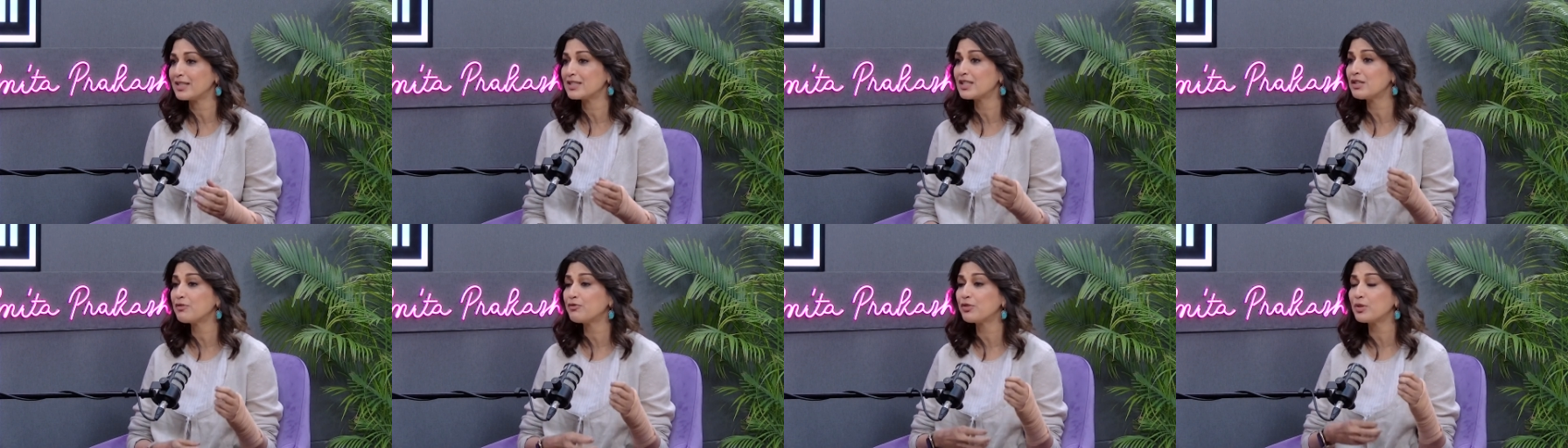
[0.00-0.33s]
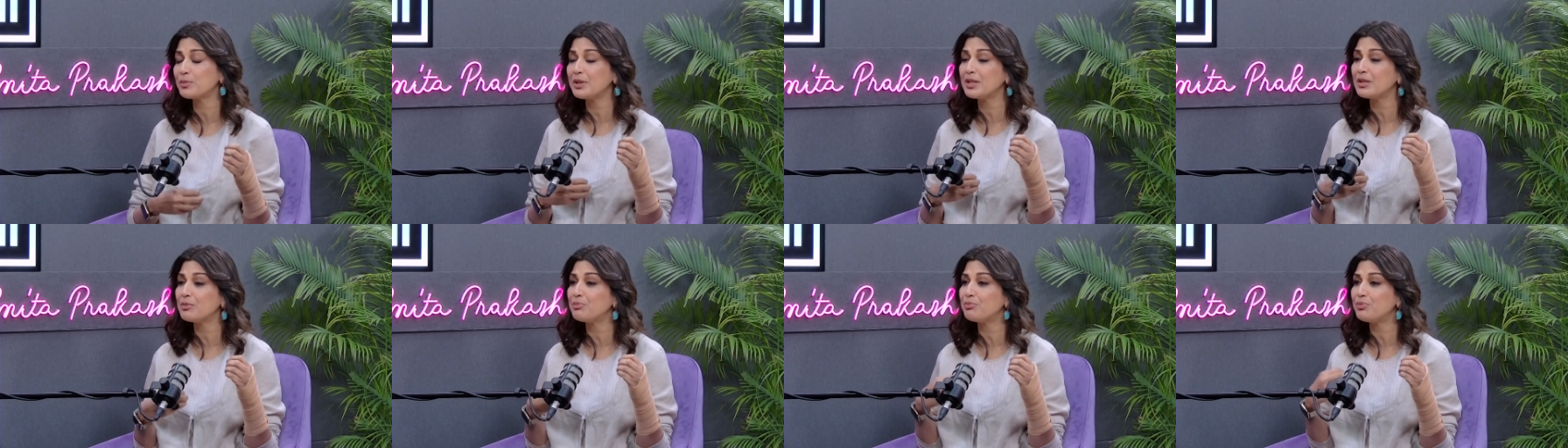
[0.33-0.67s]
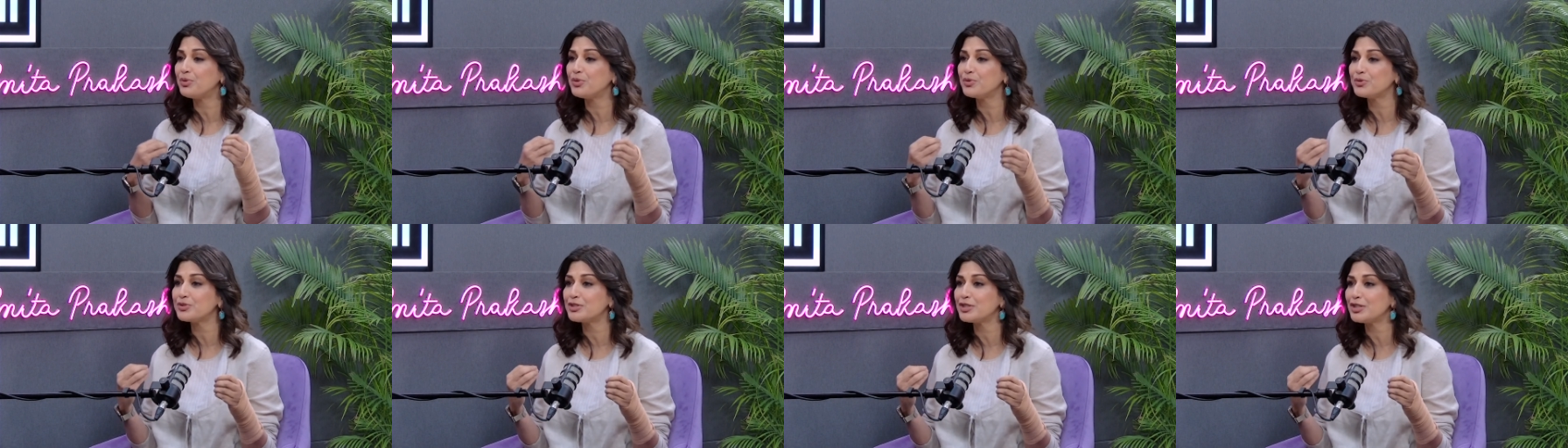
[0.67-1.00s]
See, for me, the
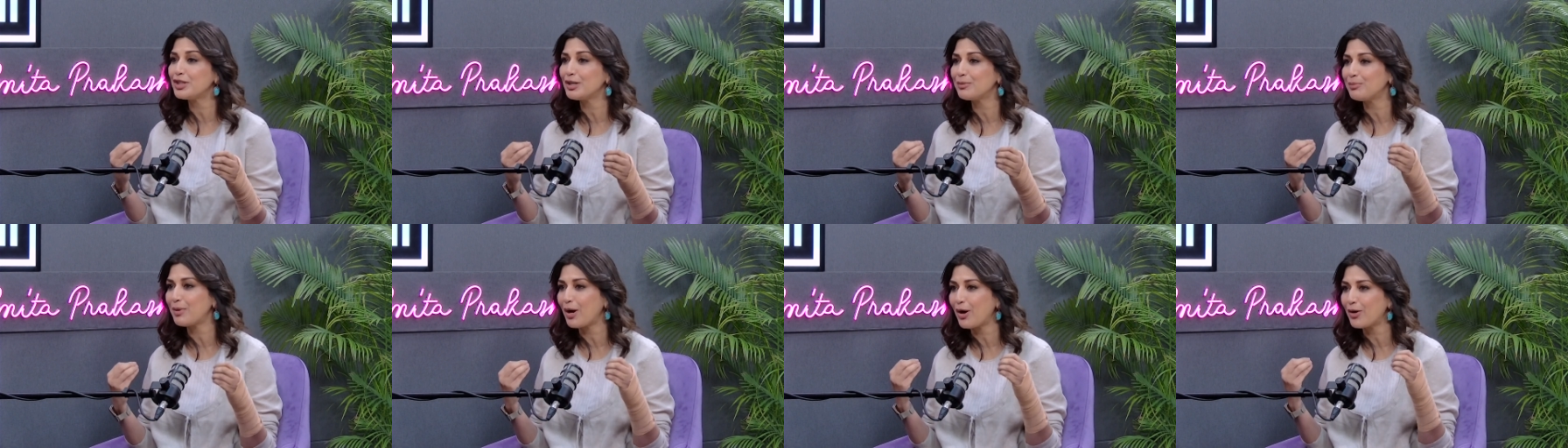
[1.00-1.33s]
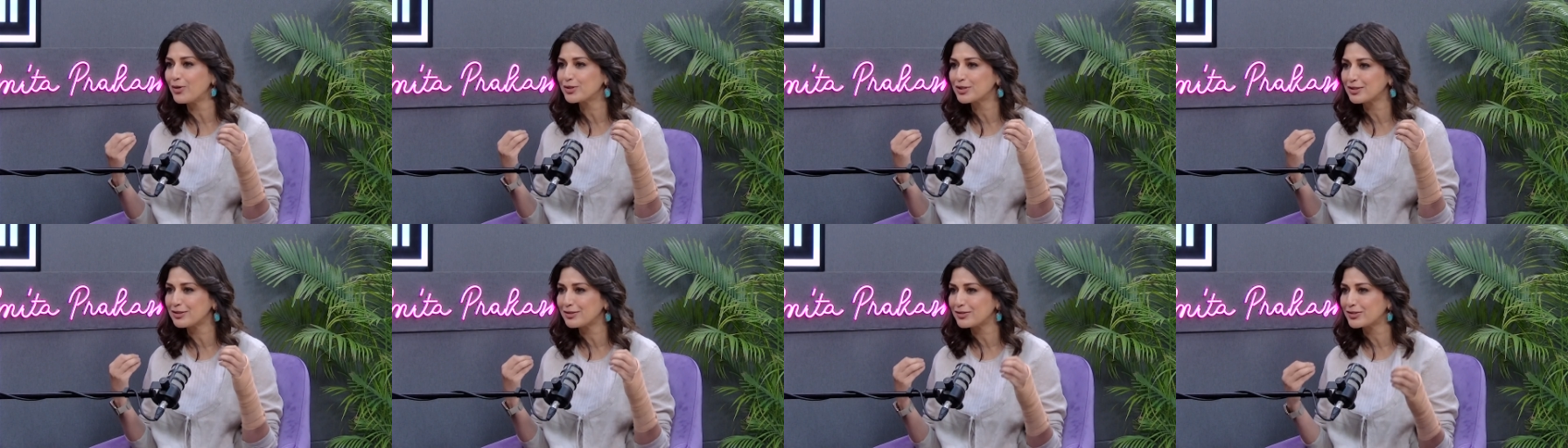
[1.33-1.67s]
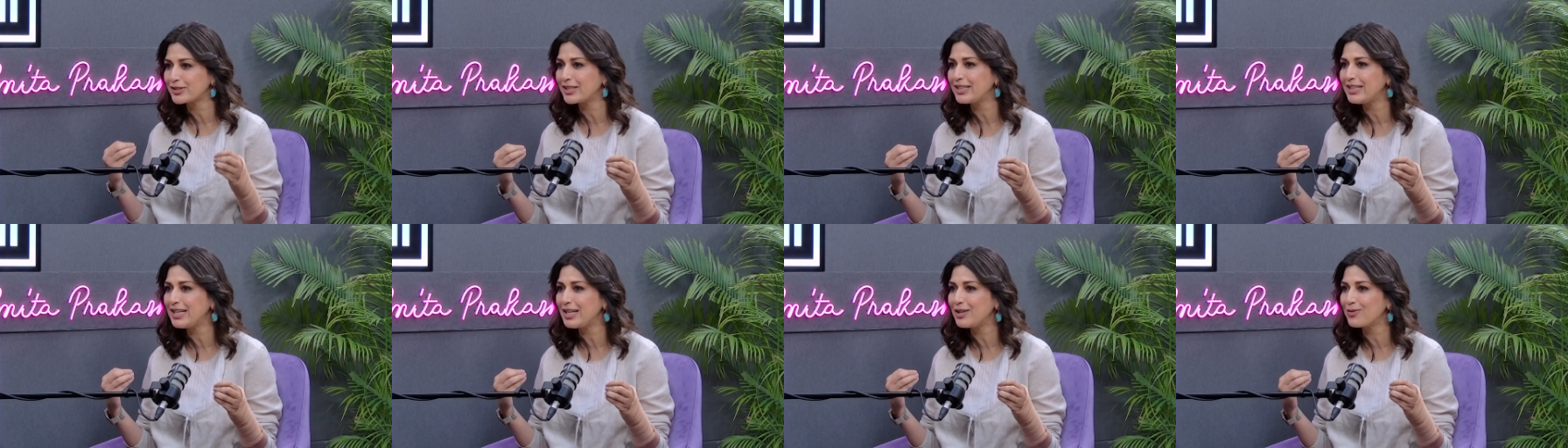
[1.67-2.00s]
beauty about
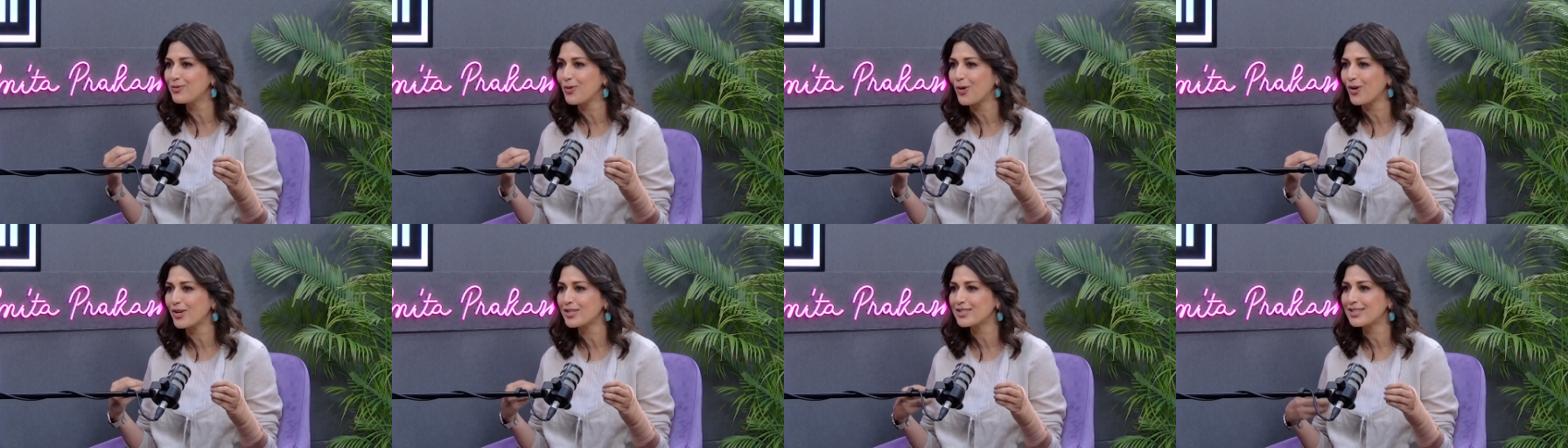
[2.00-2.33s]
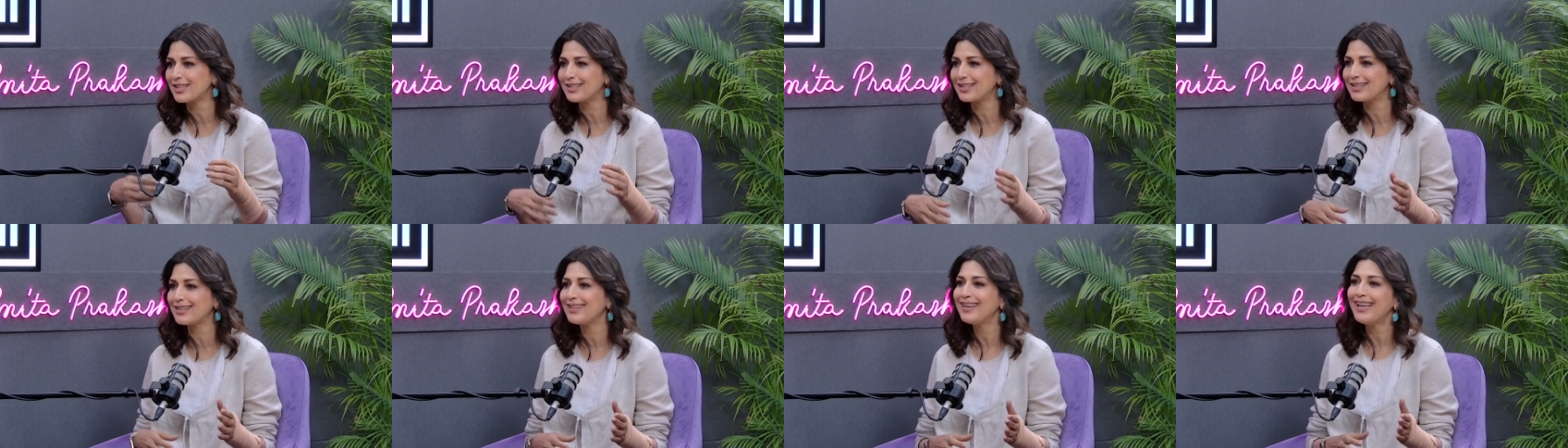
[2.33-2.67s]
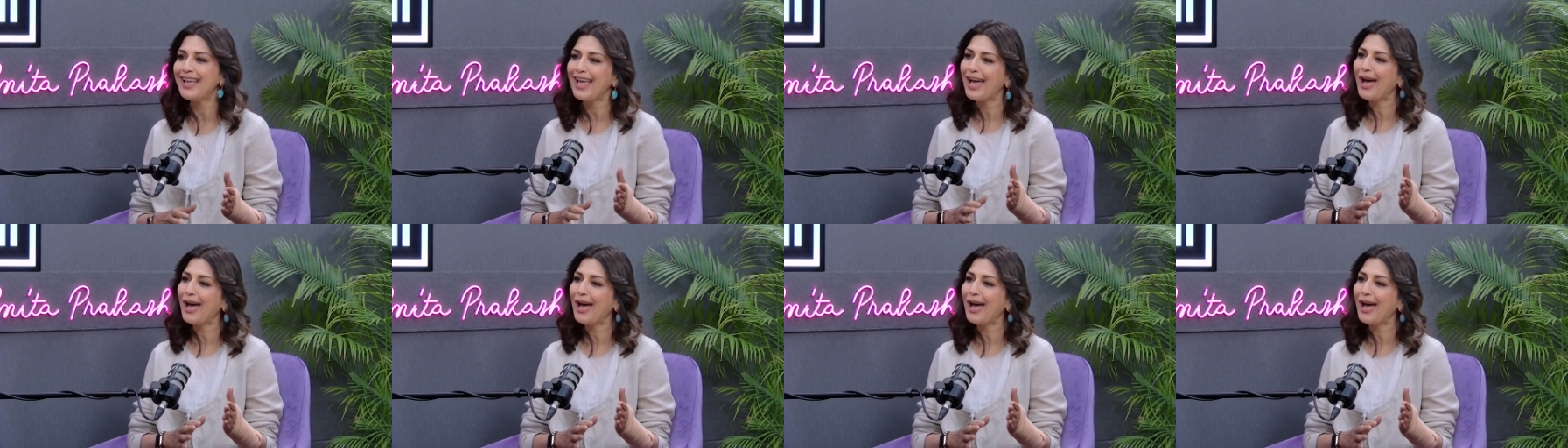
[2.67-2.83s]
reading was that